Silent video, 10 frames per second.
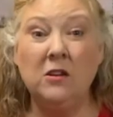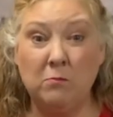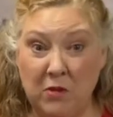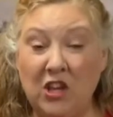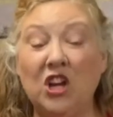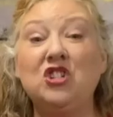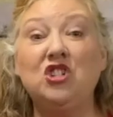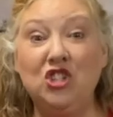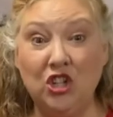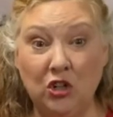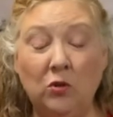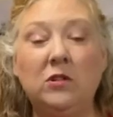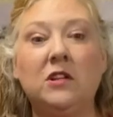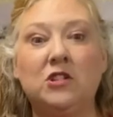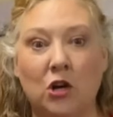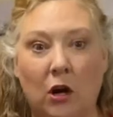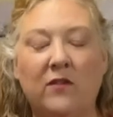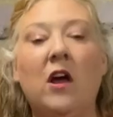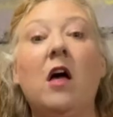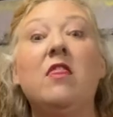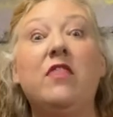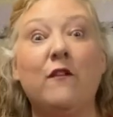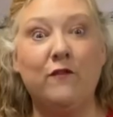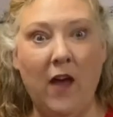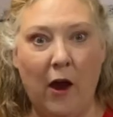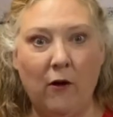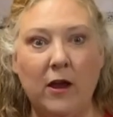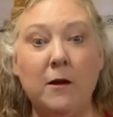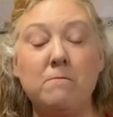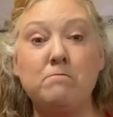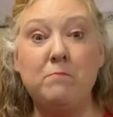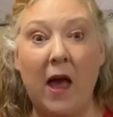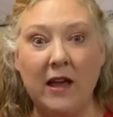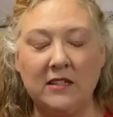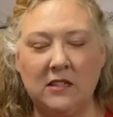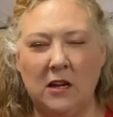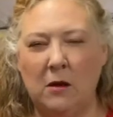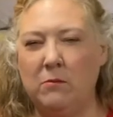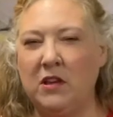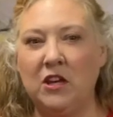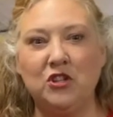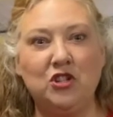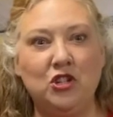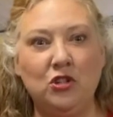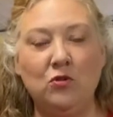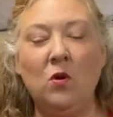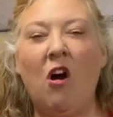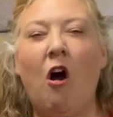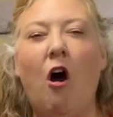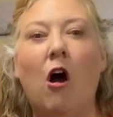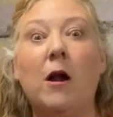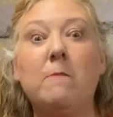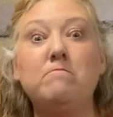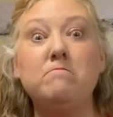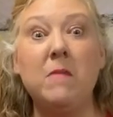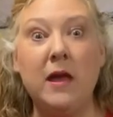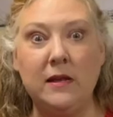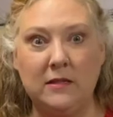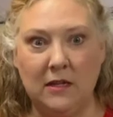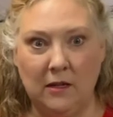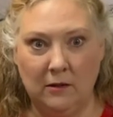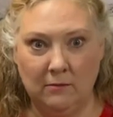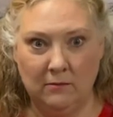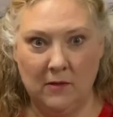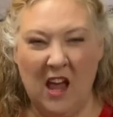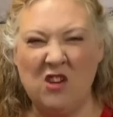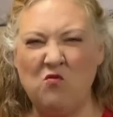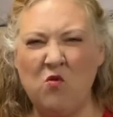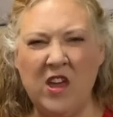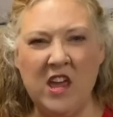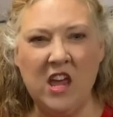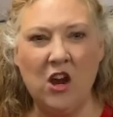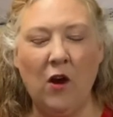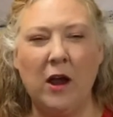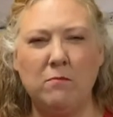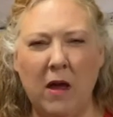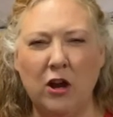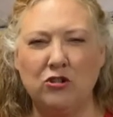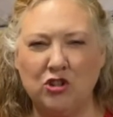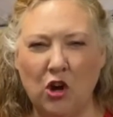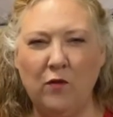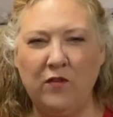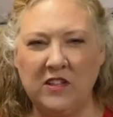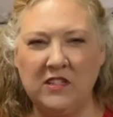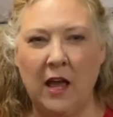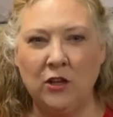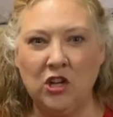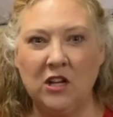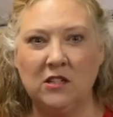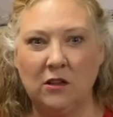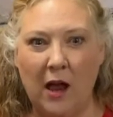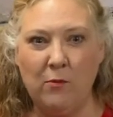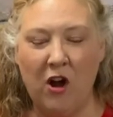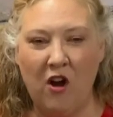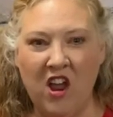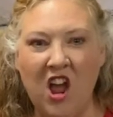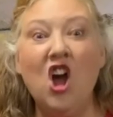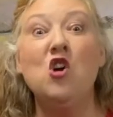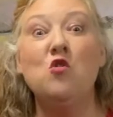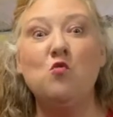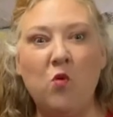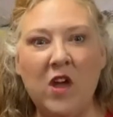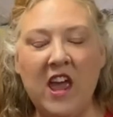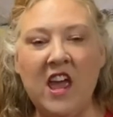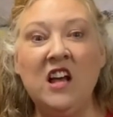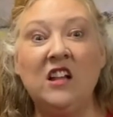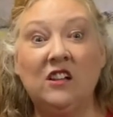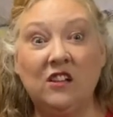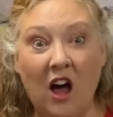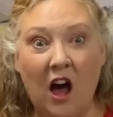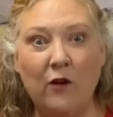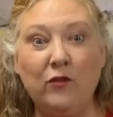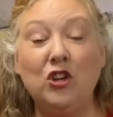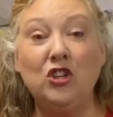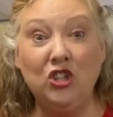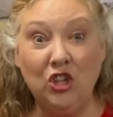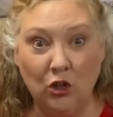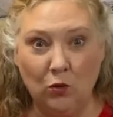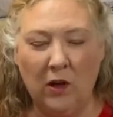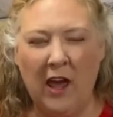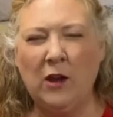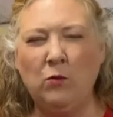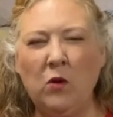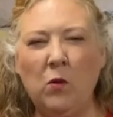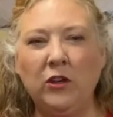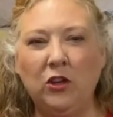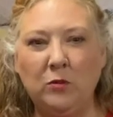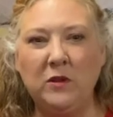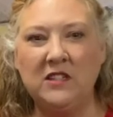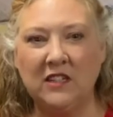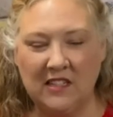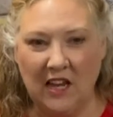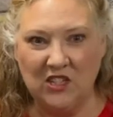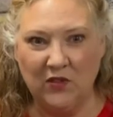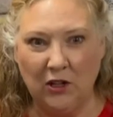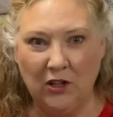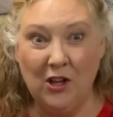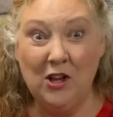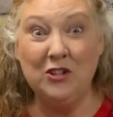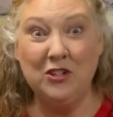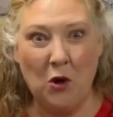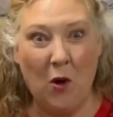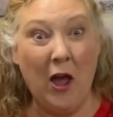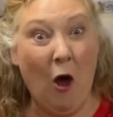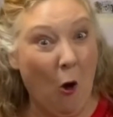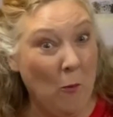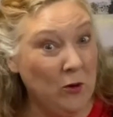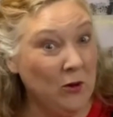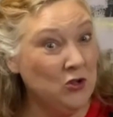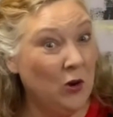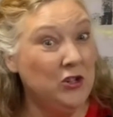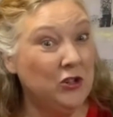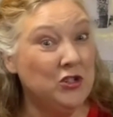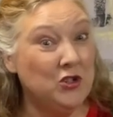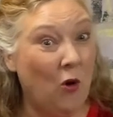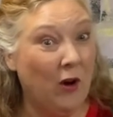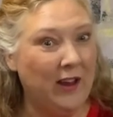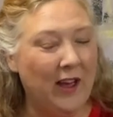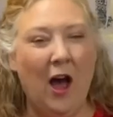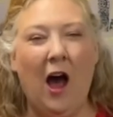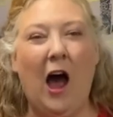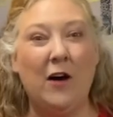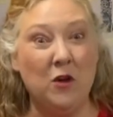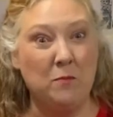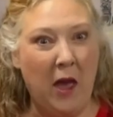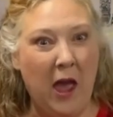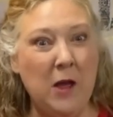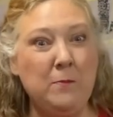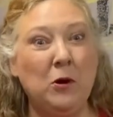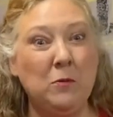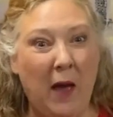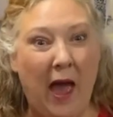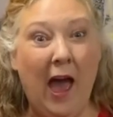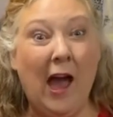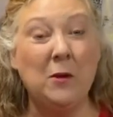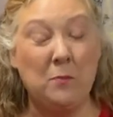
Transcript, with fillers: because you deserve the very best because you are amazing. And we here at Mayor Joe V. Sanchez Library, we love you and we want you to be successful. So I hope you enjoyed your story of the paper bag